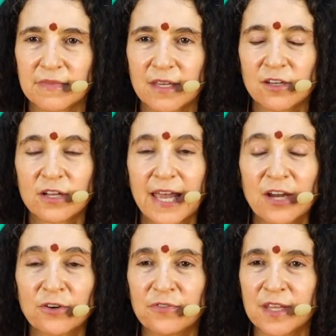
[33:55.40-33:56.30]
You'll
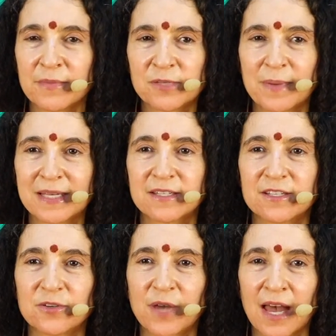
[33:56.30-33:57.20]
care for them as best
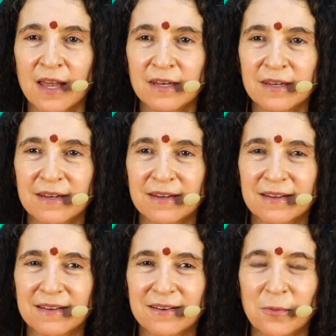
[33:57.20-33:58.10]
as you can,
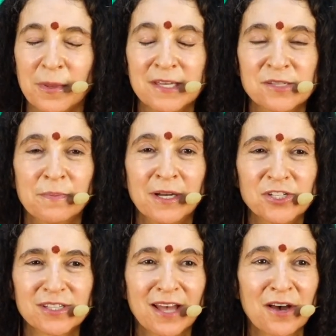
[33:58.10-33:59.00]
with as
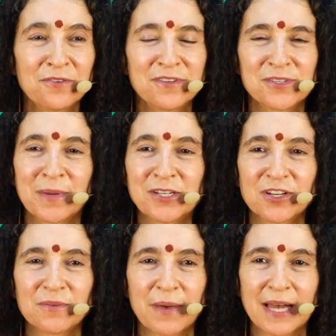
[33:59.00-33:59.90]
much love, as much
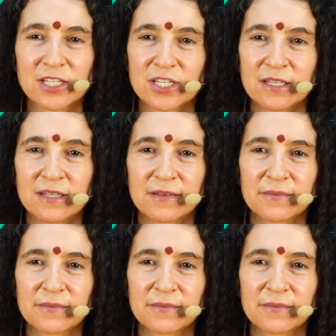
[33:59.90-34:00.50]
compassion.